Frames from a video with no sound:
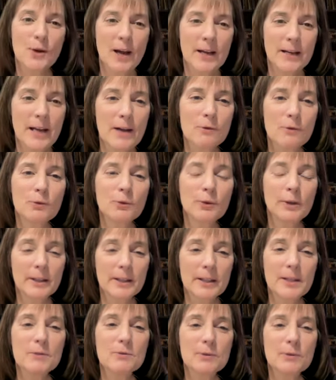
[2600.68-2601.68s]
I
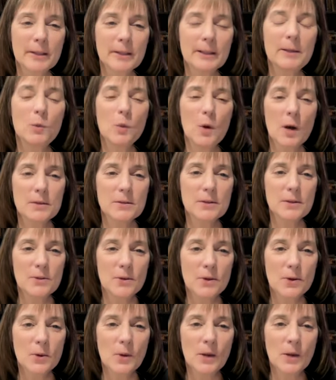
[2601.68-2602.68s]
really, really wanted
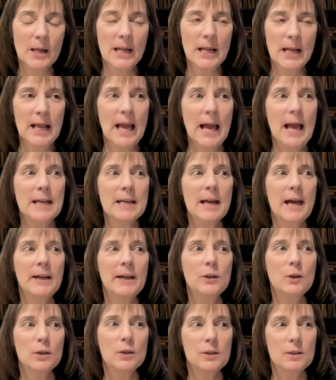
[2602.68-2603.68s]
to, and I
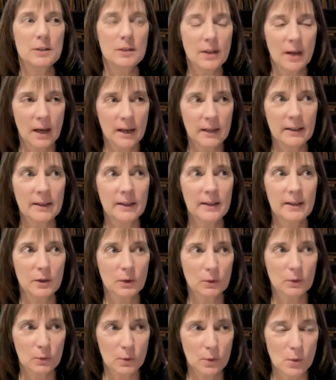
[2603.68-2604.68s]
could not get
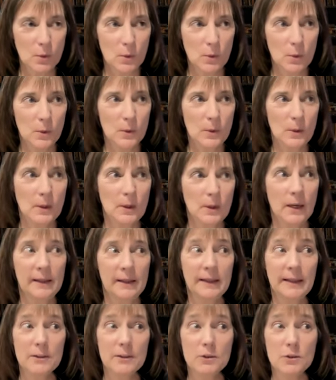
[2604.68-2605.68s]
through. I
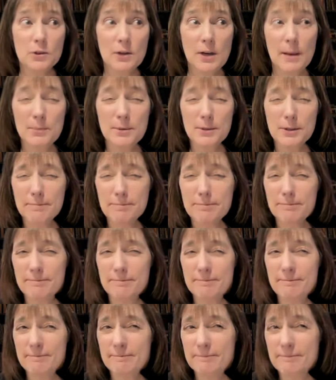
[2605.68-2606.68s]
think it's chapter
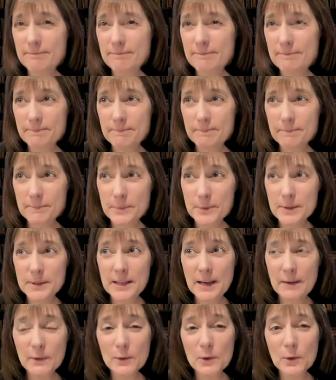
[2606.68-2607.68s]

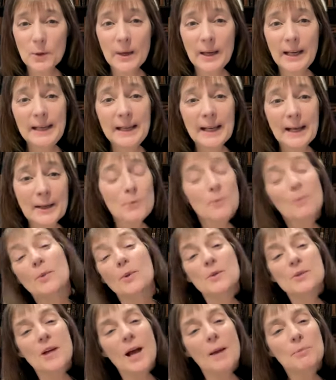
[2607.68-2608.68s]
7 or 8. I don't remember
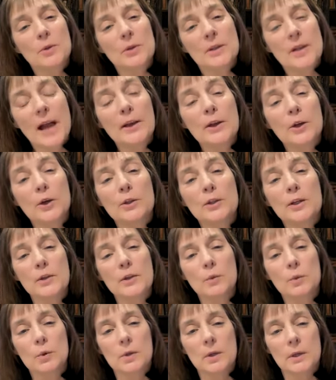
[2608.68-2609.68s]
what chapter it is. I couldn't get
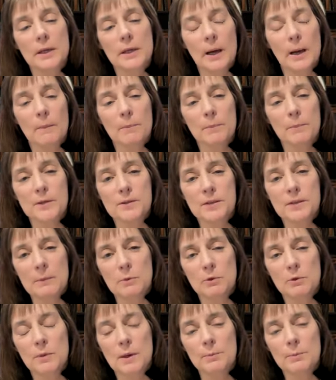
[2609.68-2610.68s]
through the scene
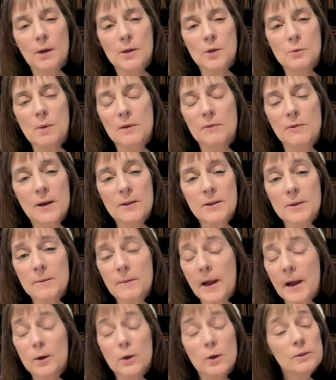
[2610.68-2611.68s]
with my brother and my father.
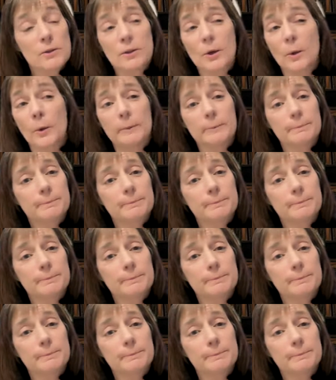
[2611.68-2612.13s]
I couldn't do it.